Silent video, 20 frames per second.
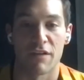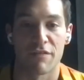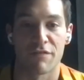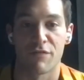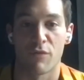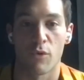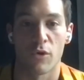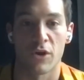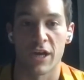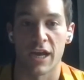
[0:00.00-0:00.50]
of
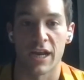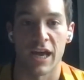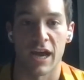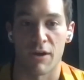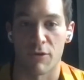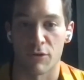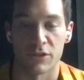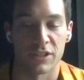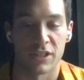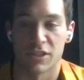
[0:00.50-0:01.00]
48
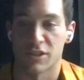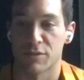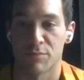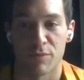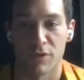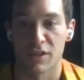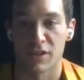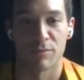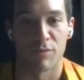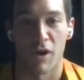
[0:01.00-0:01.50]
hours, I just
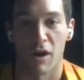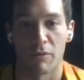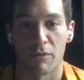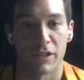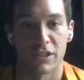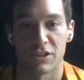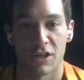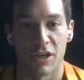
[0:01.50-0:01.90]
booked a Broadway